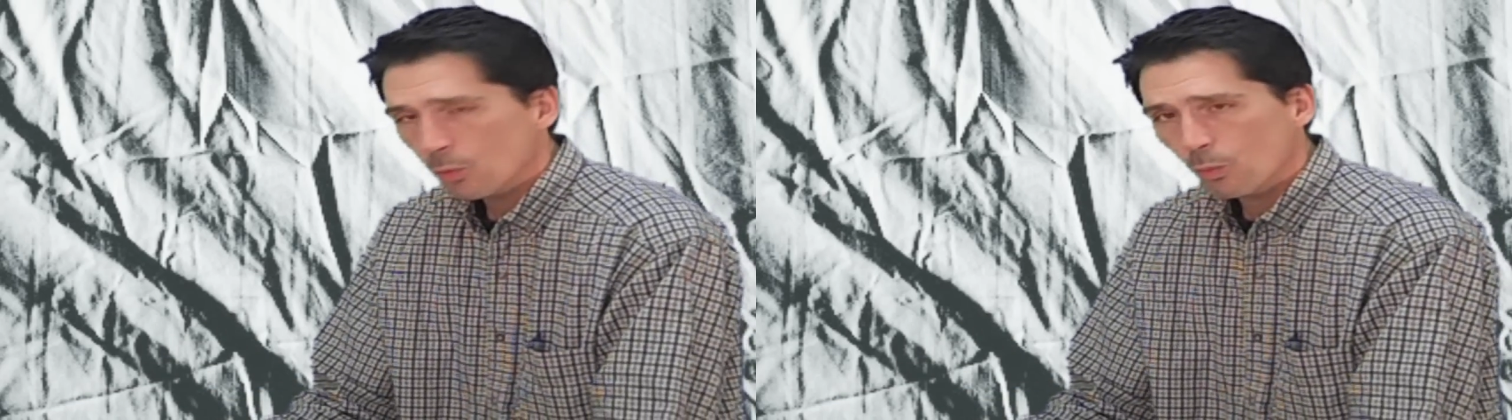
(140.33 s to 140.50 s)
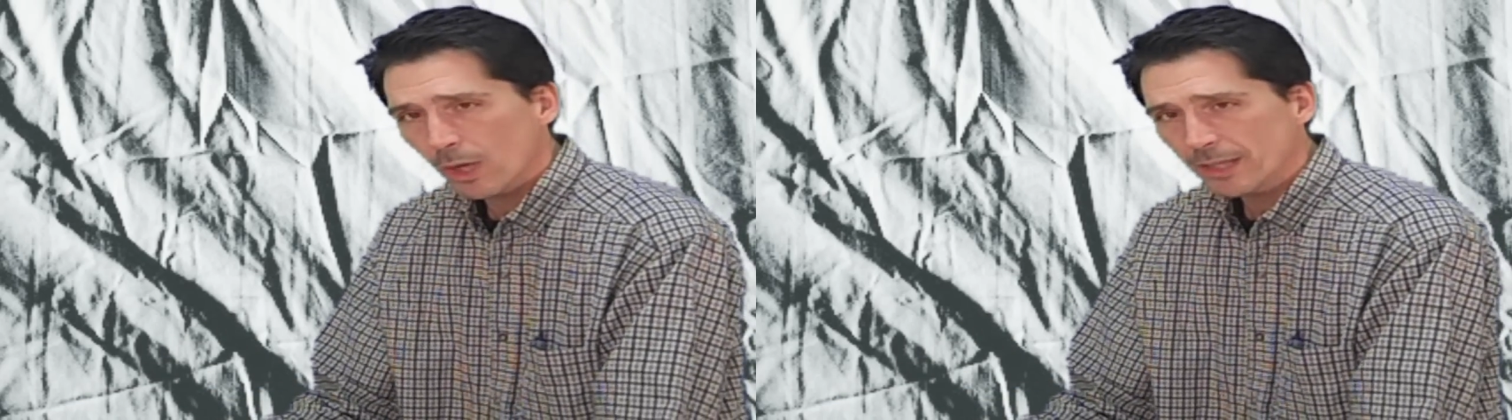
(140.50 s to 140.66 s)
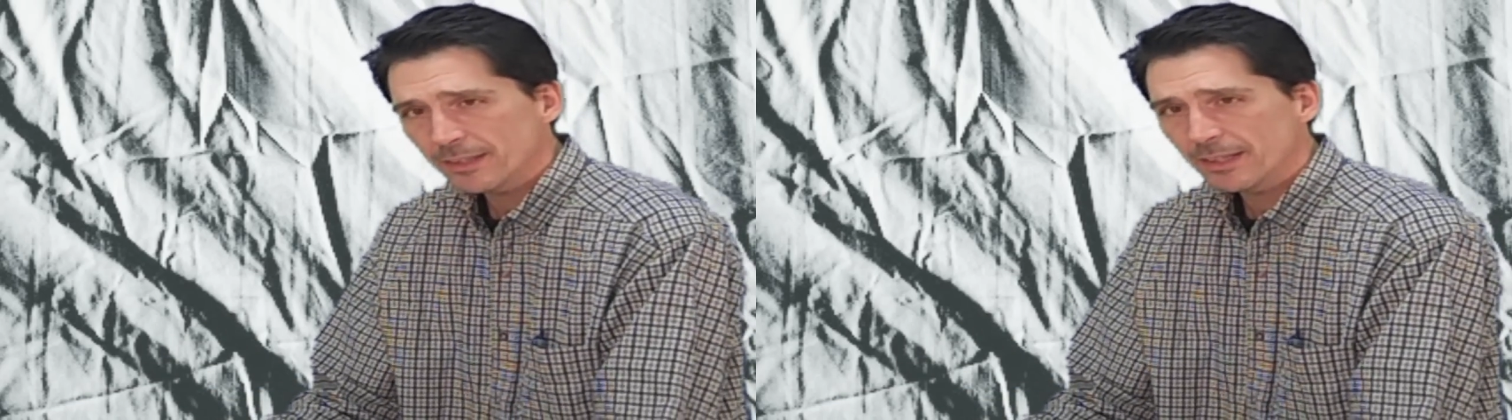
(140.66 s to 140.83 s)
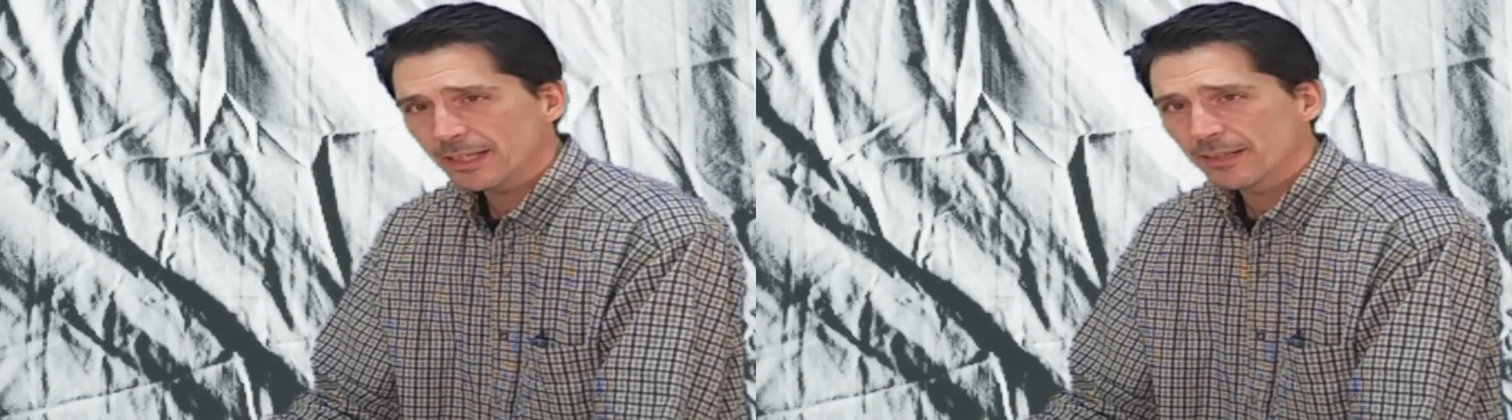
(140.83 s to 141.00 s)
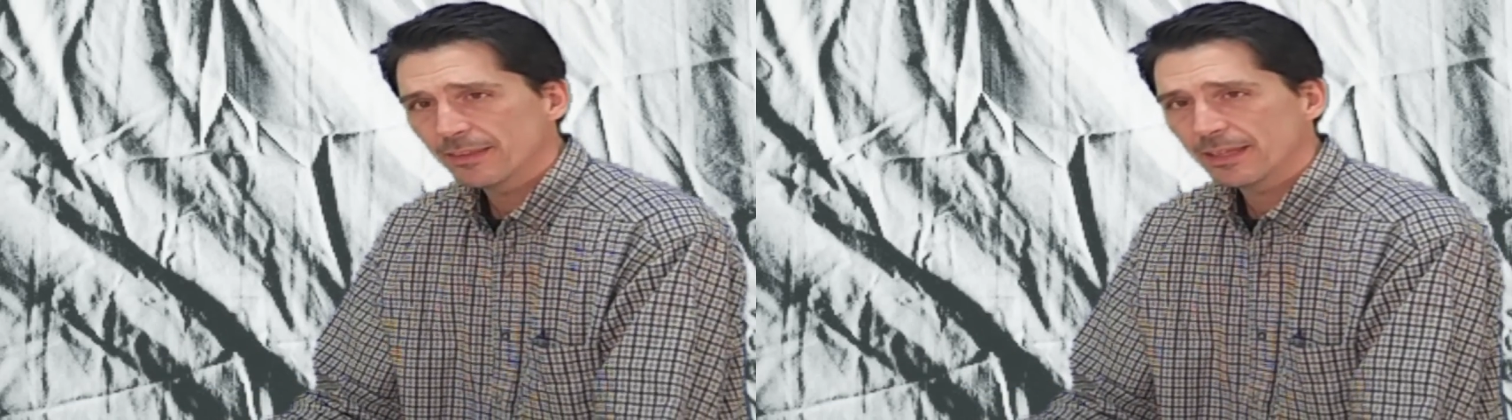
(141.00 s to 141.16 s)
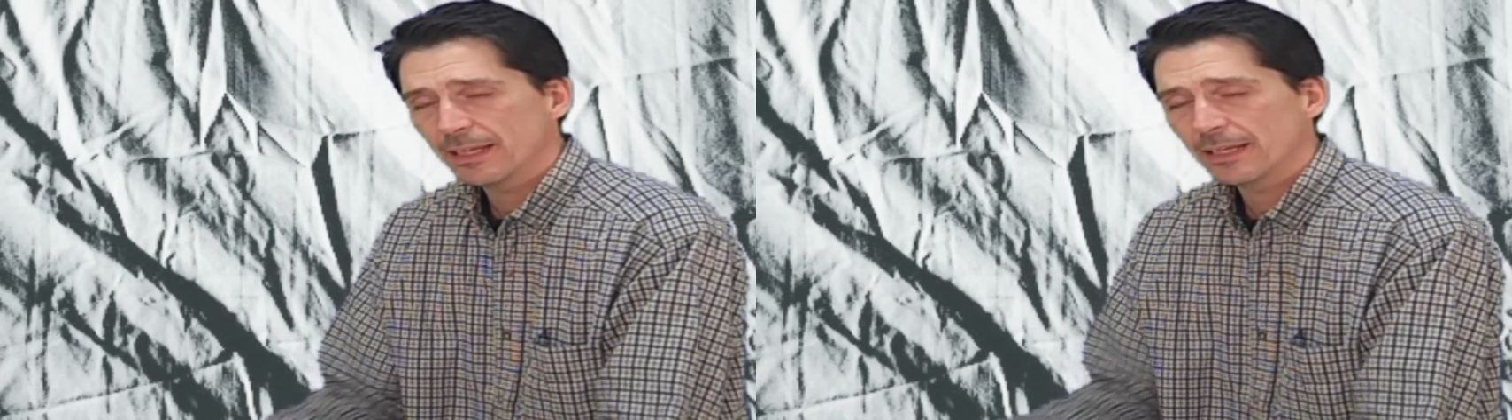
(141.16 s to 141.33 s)
What did
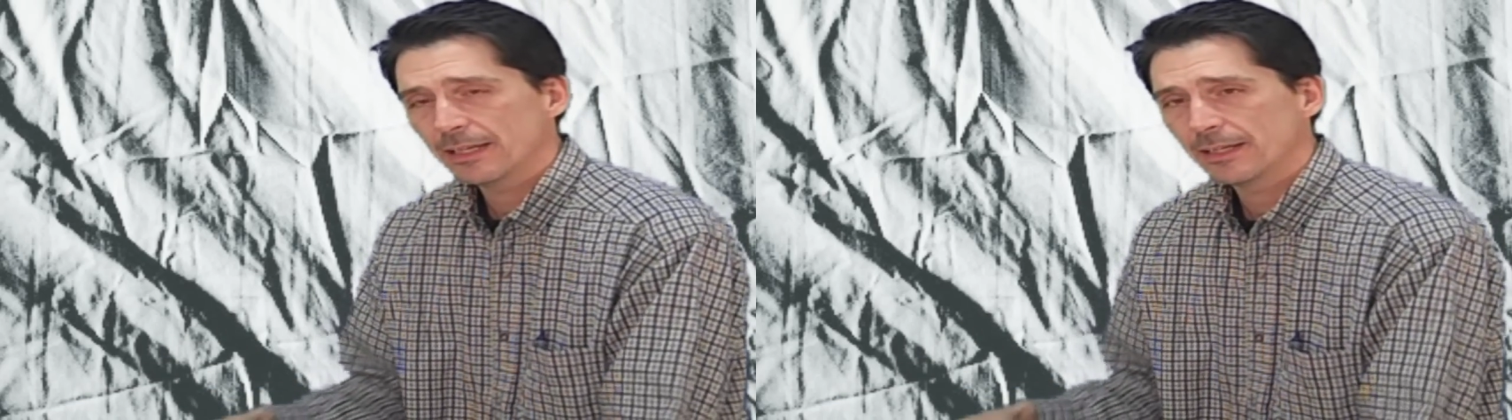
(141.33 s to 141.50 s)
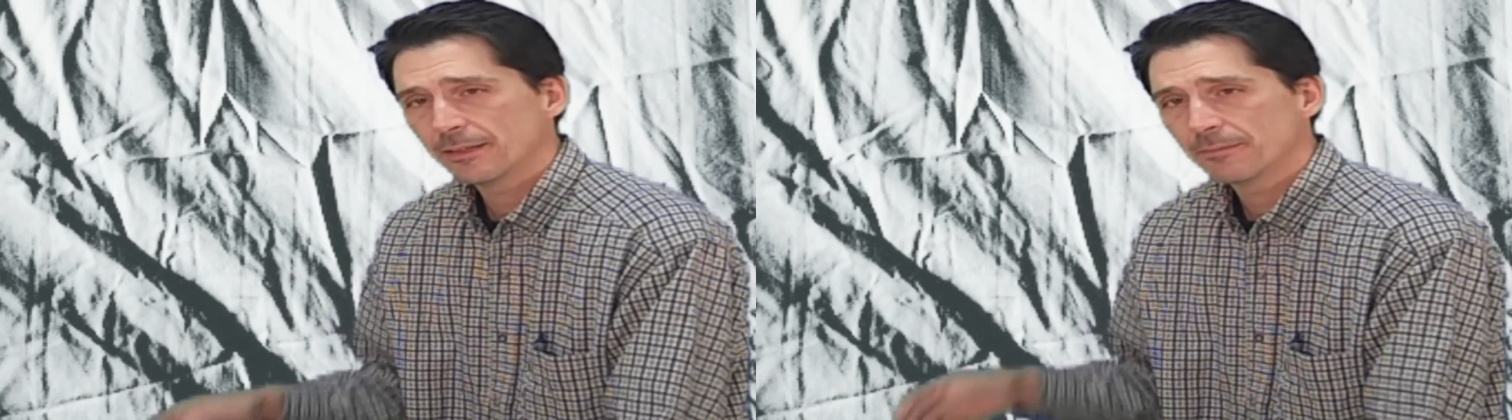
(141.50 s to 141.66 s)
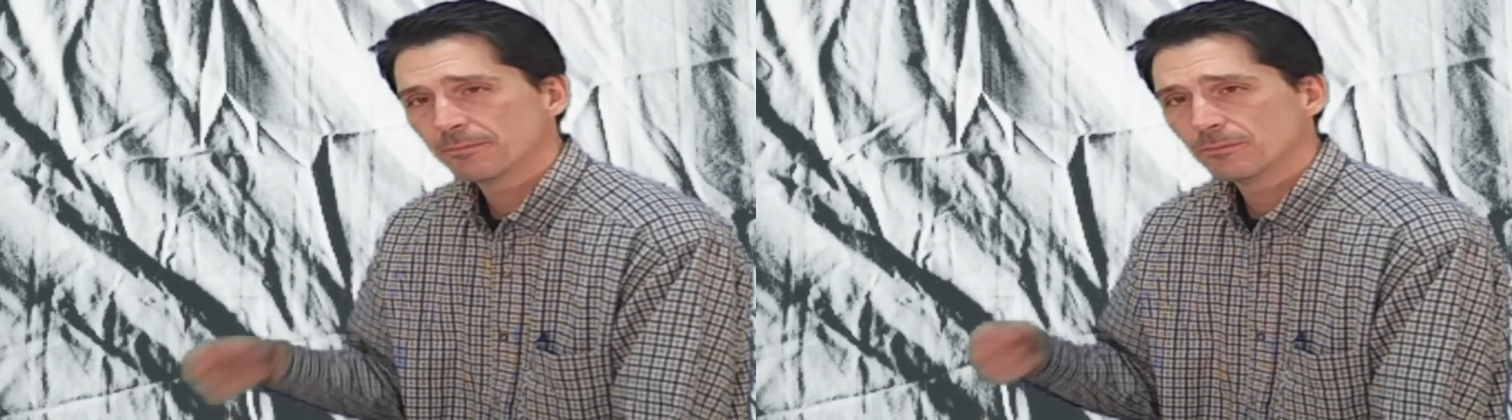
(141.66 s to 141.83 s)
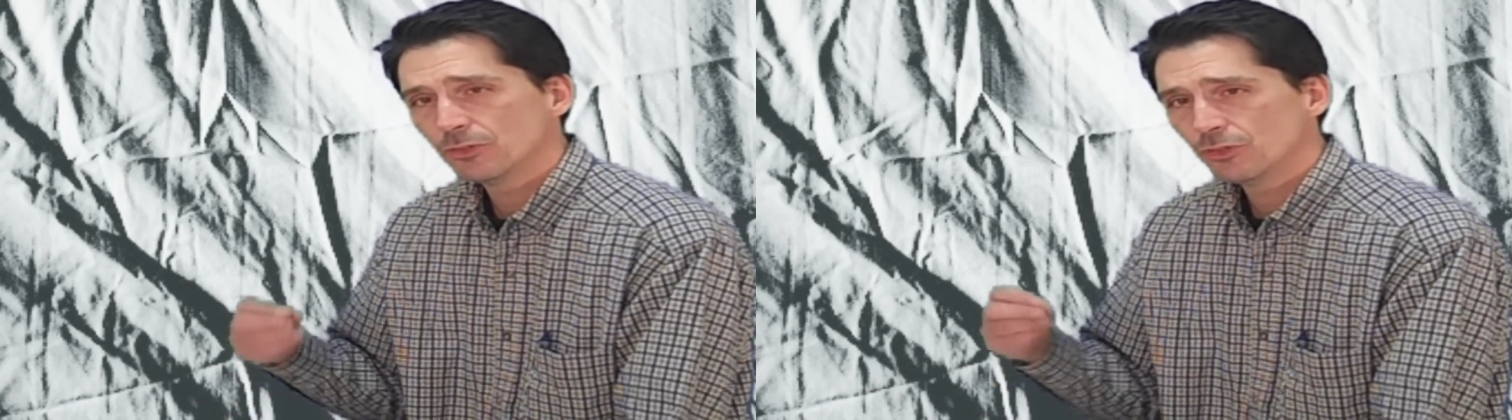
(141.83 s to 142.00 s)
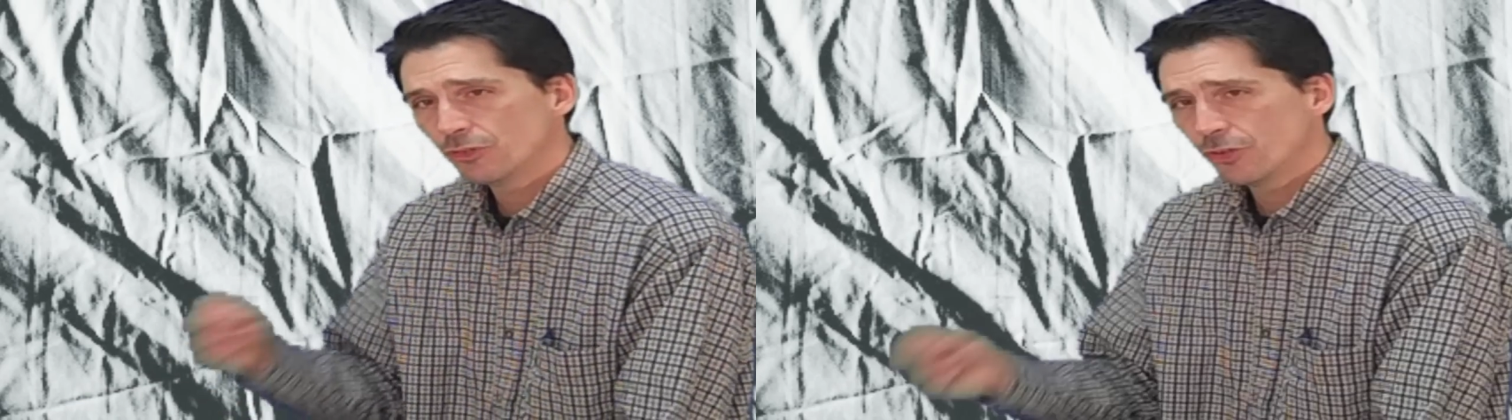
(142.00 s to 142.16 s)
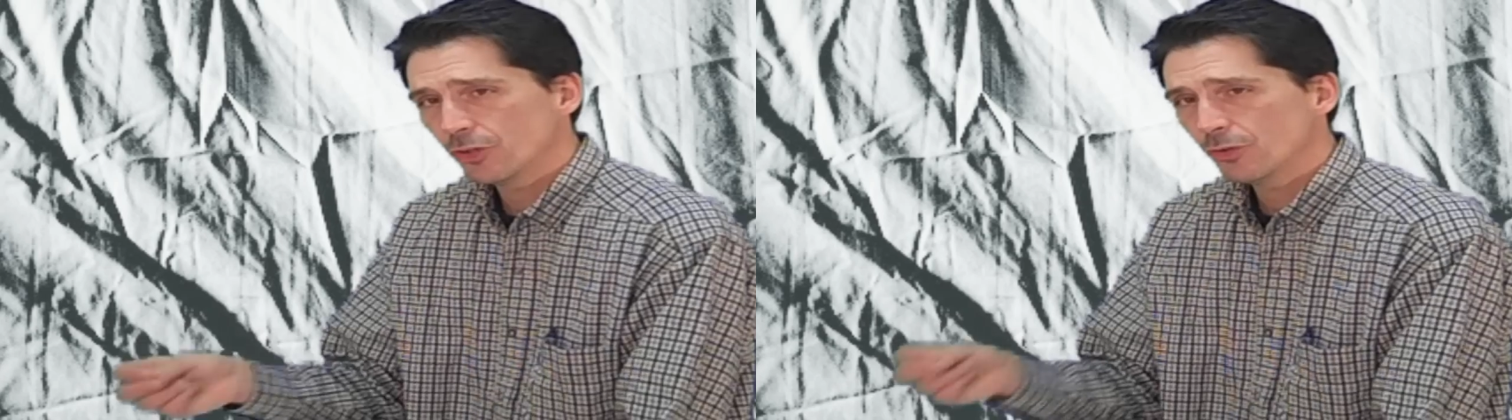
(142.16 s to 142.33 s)
the
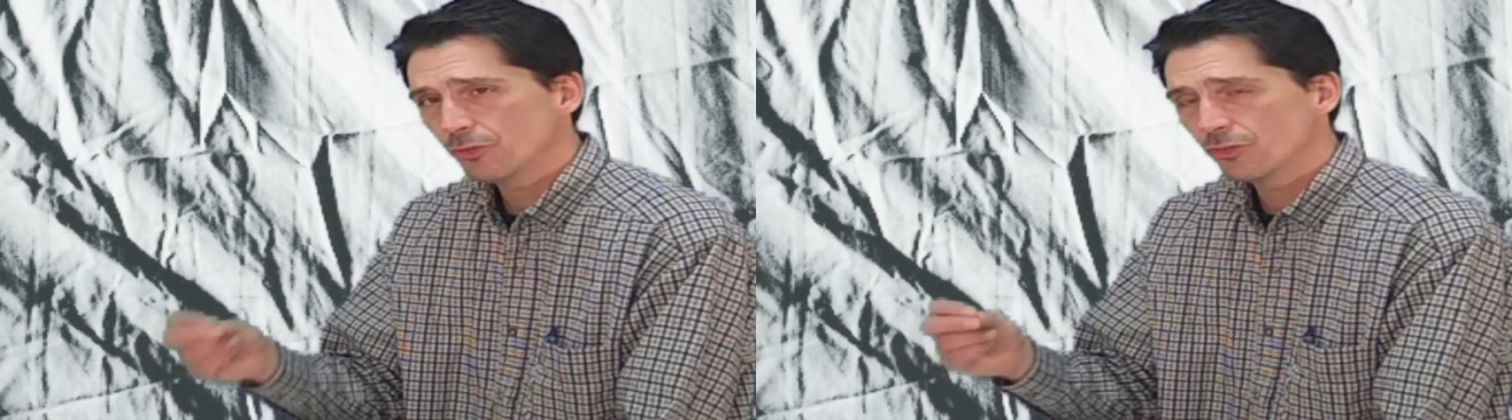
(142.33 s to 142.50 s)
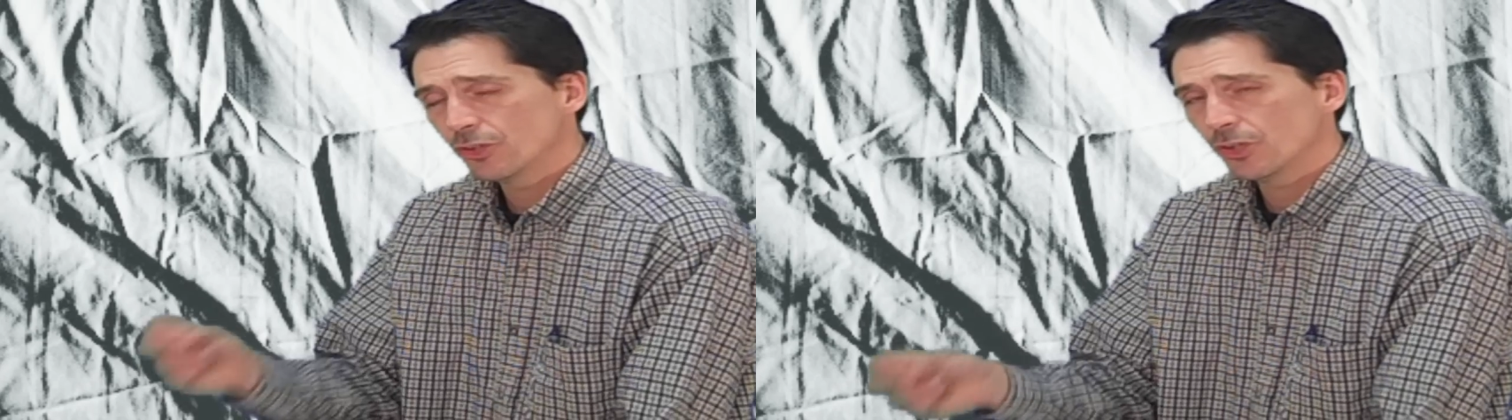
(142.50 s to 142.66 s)
Jews